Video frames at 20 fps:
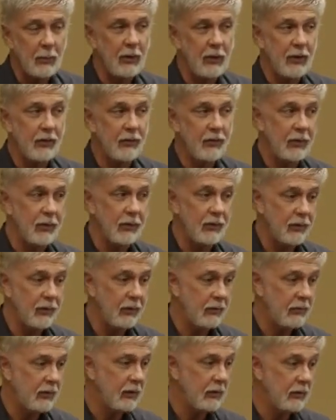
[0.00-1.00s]
but it's
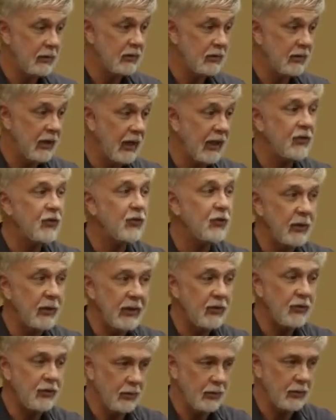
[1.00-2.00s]
a nice
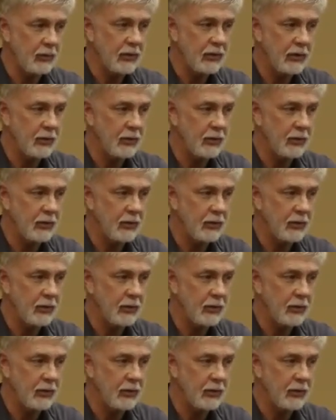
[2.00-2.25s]
feature.